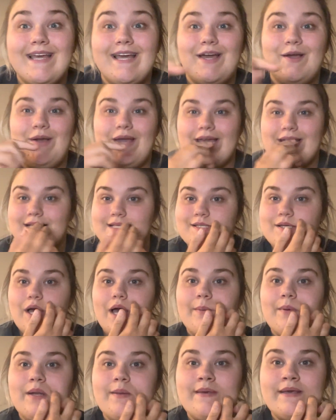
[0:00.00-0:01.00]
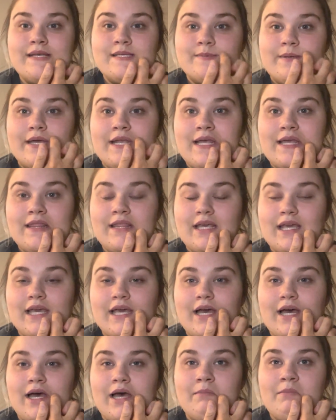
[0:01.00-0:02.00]
Okay, so I'm going to be explaining the
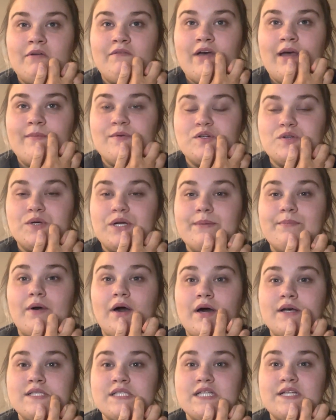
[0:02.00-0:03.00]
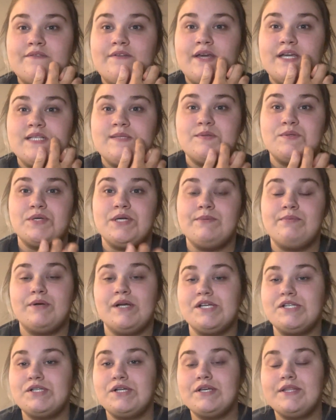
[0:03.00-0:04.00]
vibratory positive expiratory
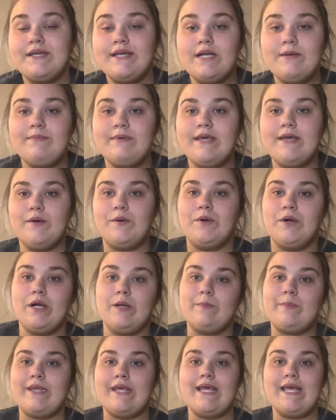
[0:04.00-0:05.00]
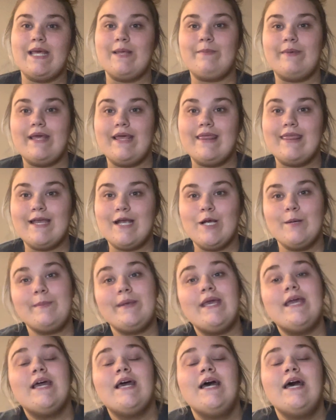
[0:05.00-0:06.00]
pressure therapy, or PEP
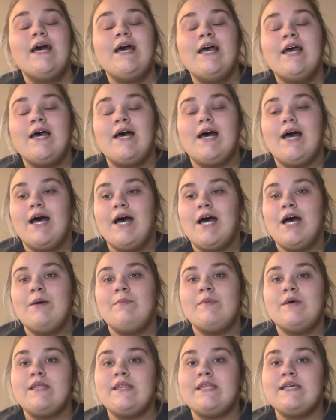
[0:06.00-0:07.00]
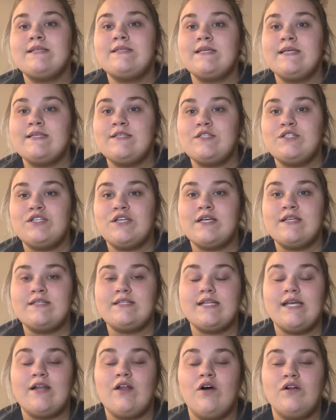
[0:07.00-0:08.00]
therapy. This is
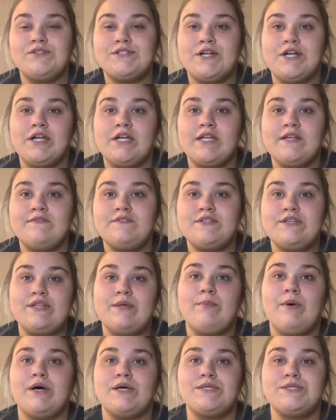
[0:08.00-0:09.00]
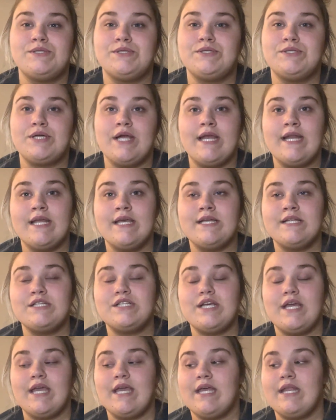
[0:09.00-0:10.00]
just an alternative to the postural
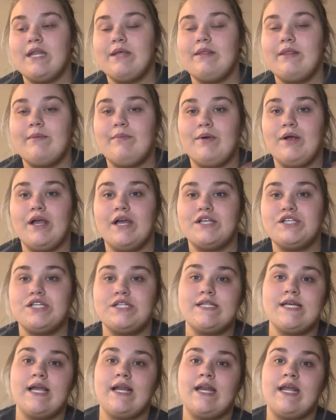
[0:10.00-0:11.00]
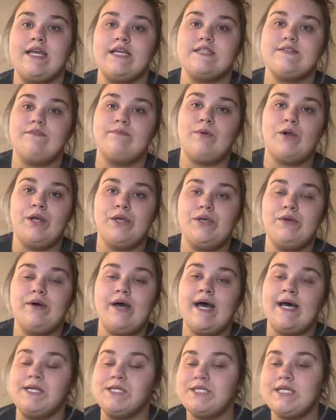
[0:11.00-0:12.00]
drainage and the percussion techniques for bronchial
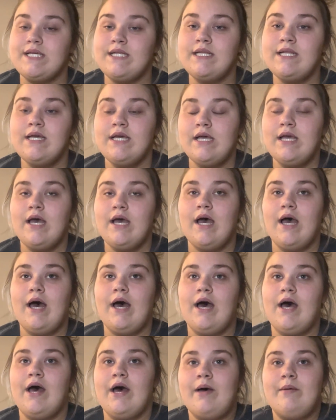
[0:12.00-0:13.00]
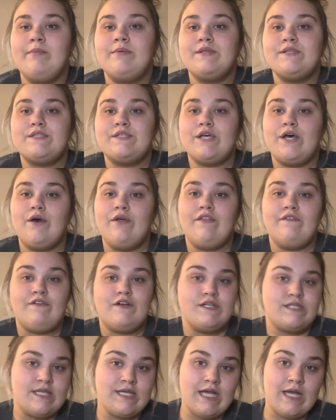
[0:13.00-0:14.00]
hygiene. So the
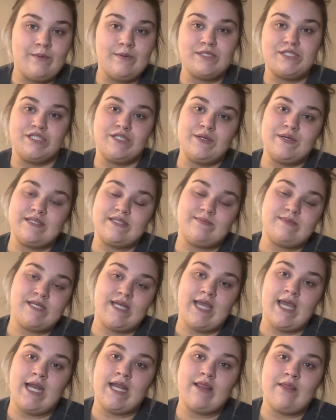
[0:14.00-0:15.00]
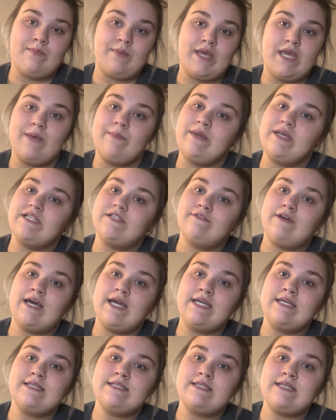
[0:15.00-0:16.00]
first thing I would do is obtain the PEP
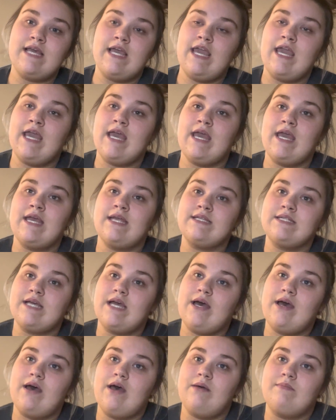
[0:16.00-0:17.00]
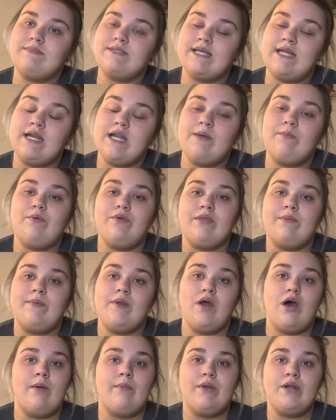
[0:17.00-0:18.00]
device and set it up with a
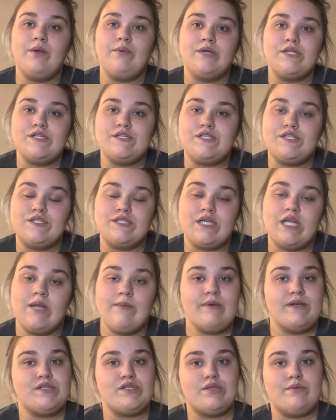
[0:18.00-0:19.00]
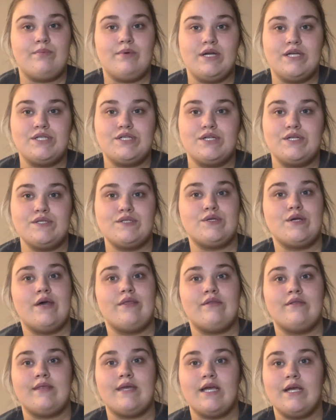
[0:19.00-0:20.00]
manometer, which is just going to measure the pressures
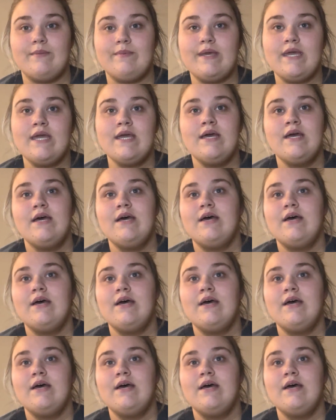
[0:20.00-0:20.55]
throughout the therapy.